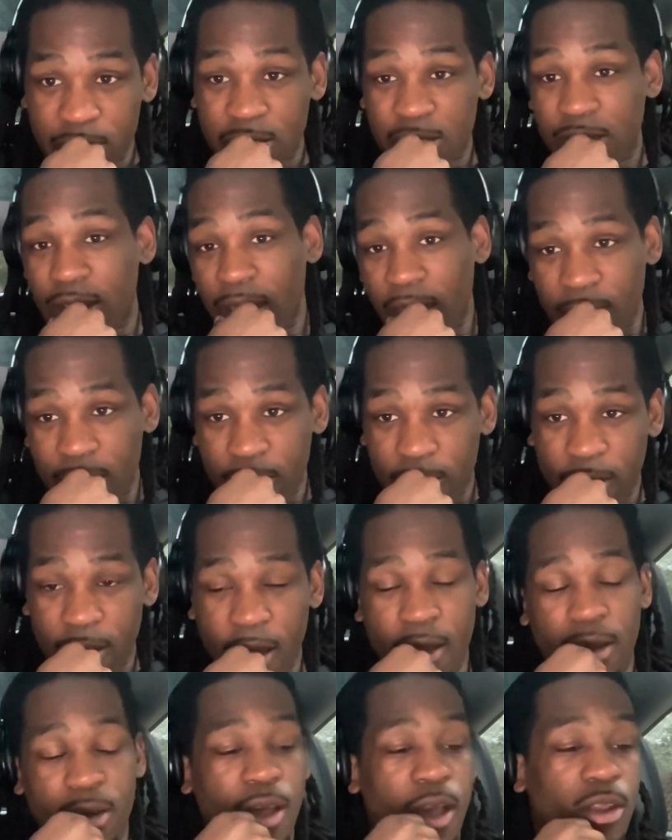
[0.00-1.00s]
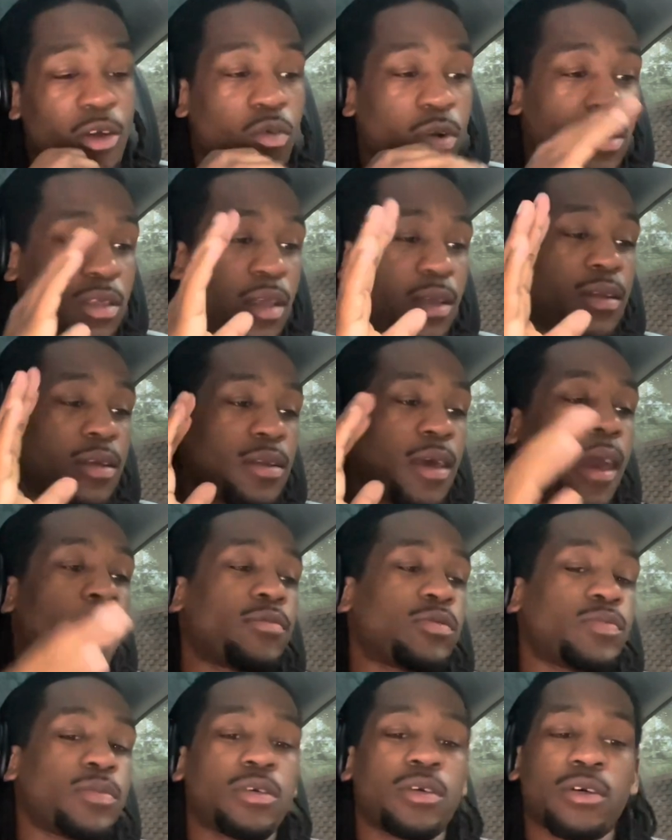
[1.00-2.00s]
tonight. Now, I don't want to take any
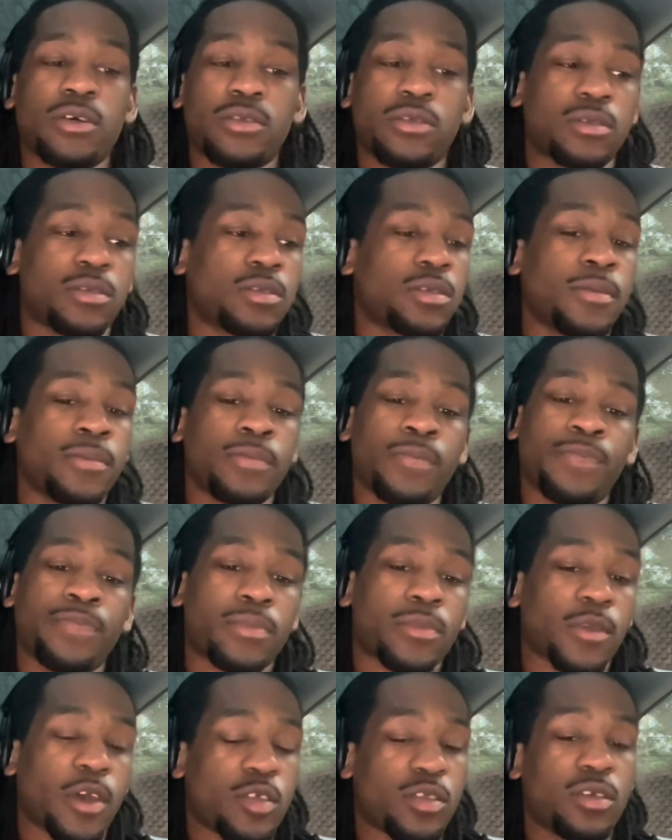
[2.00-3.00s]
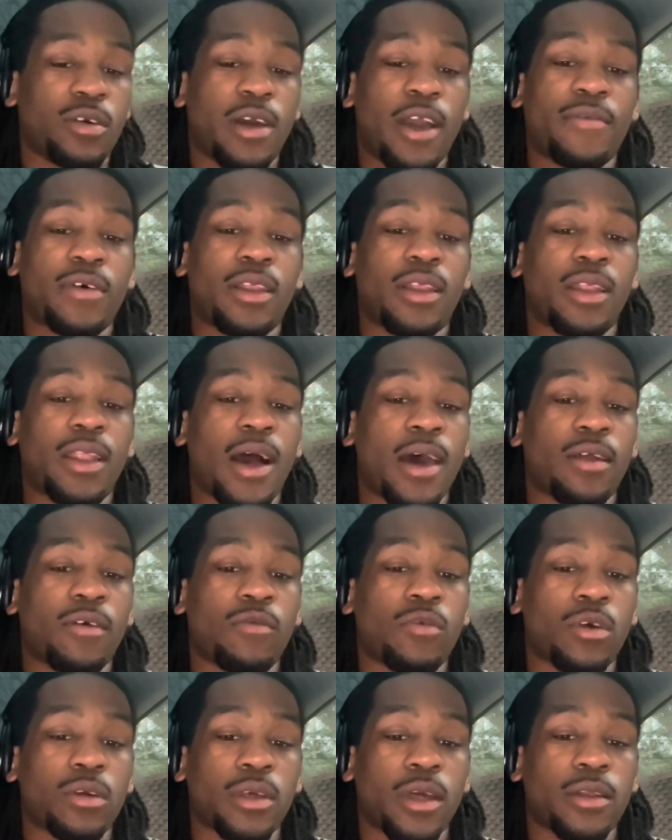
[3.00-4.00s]
naps because I still have a lot
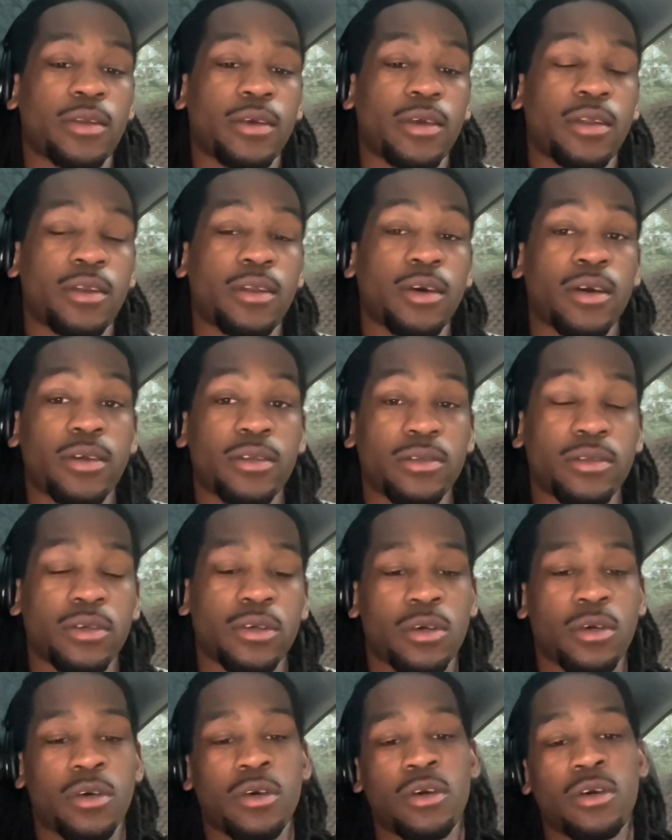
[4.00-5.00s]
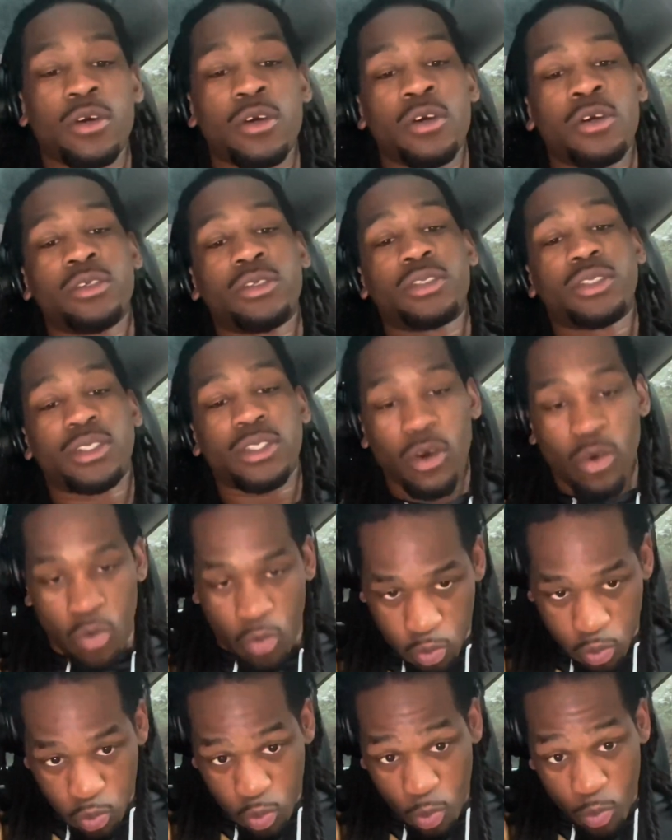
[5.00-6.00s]
of work that I need to get done. So
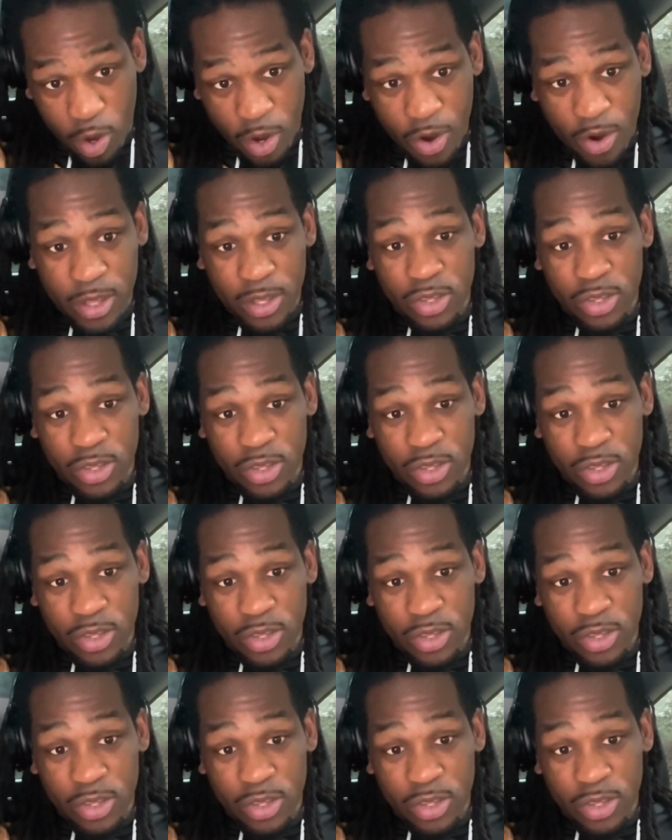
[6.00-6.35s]
what we're going to